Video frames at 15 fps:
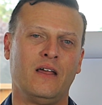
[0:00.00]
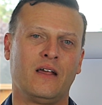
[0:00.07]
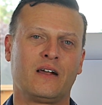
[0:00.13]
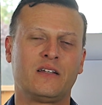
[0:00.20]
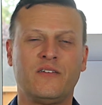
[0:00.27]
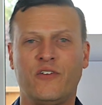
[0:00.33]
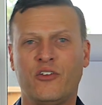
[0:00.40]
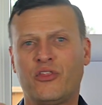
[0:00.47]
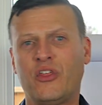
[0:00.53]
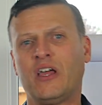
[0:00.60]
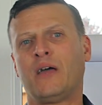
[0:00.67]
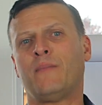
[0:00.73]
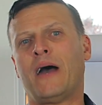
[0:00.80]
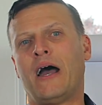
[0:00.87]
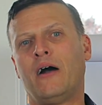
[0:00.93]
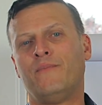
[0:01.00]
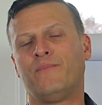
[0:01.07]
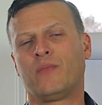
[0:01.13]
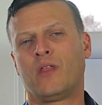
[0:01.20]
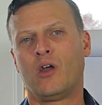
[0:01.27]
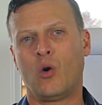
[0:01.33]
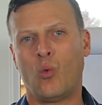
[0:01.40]
Because if you think about
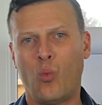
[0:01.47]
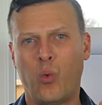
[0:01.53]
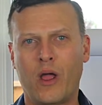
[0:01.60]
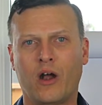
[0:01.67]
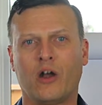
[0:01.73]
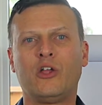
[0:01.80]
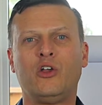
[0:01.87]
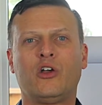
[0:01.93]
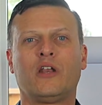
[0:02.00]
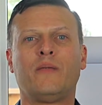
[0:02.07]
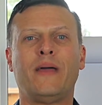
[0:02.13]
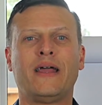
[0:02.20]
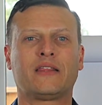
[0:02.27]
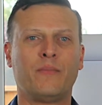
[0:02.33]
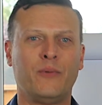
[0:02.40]
where are you going to make